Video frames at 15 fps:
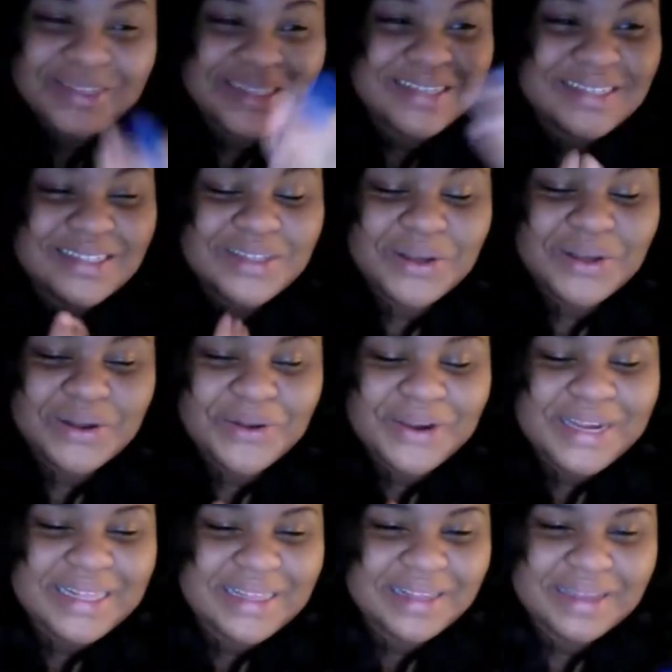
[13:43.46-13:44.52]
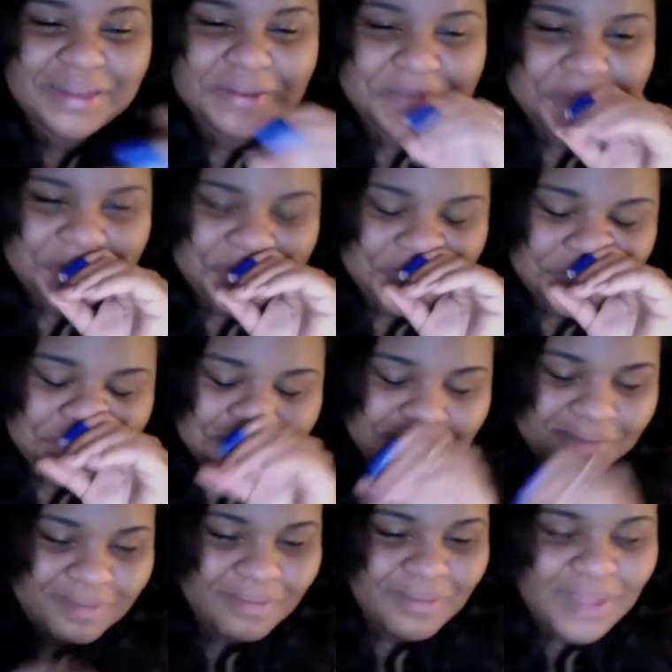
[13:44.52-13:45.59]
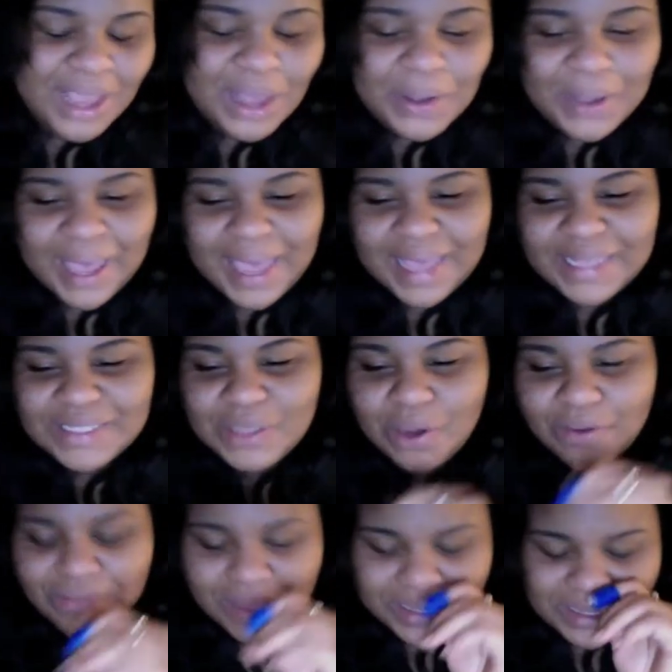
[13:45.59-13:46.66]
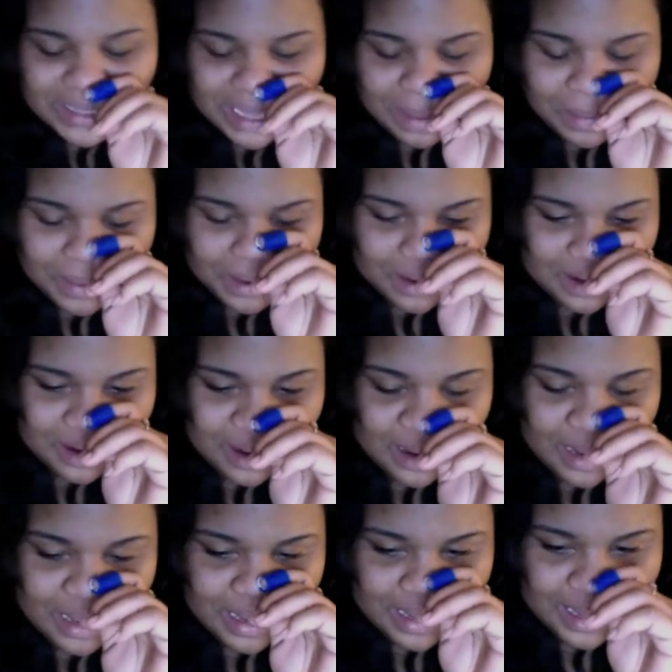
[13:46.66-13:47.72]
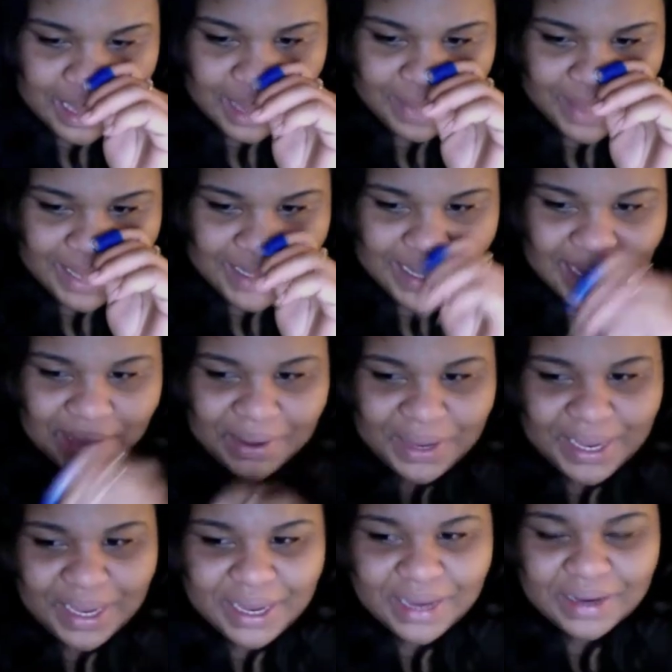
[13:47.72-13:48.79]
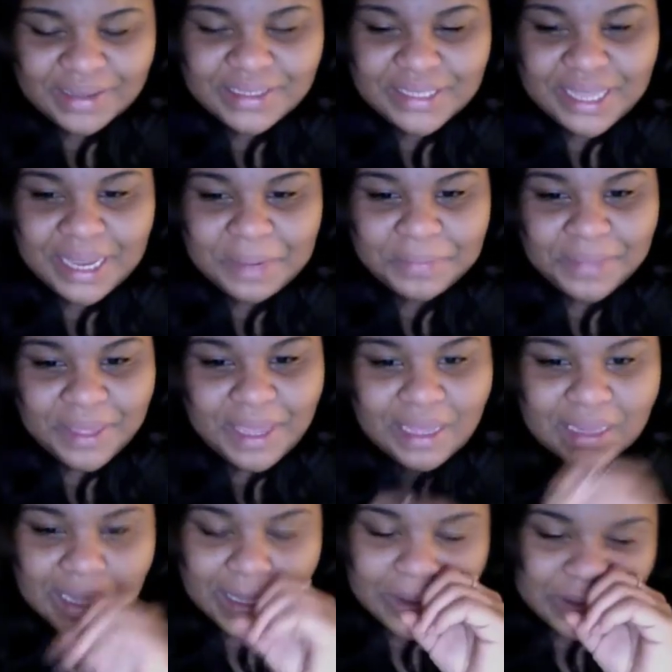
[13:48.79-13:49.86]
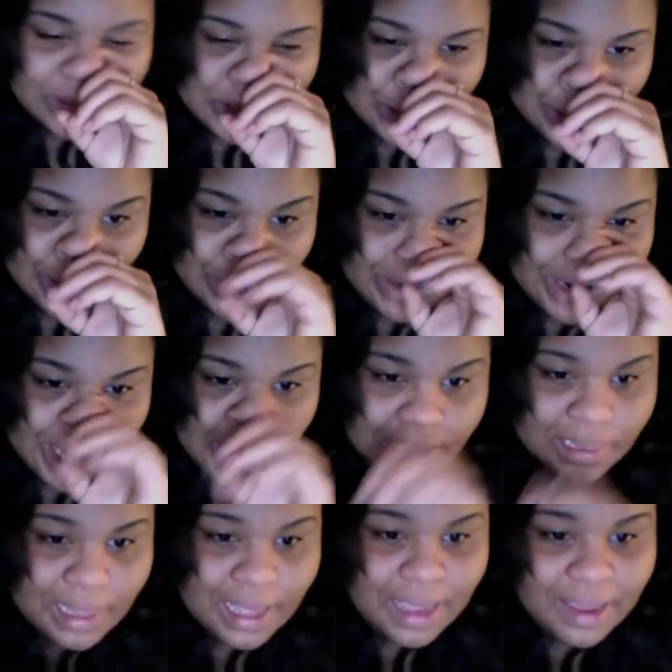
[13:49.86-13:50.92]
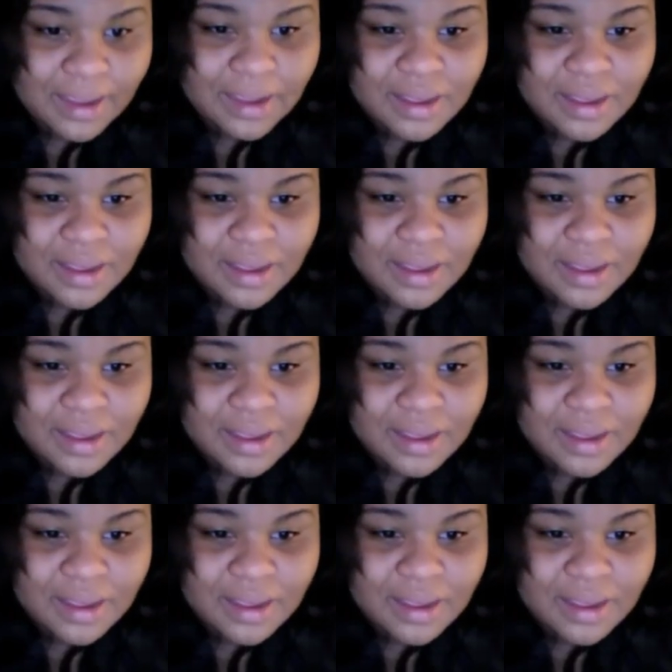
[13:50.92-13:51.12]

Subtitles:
just so great then. Okay, so over the summer, came back down here, same thing. Like, it was just great. Like,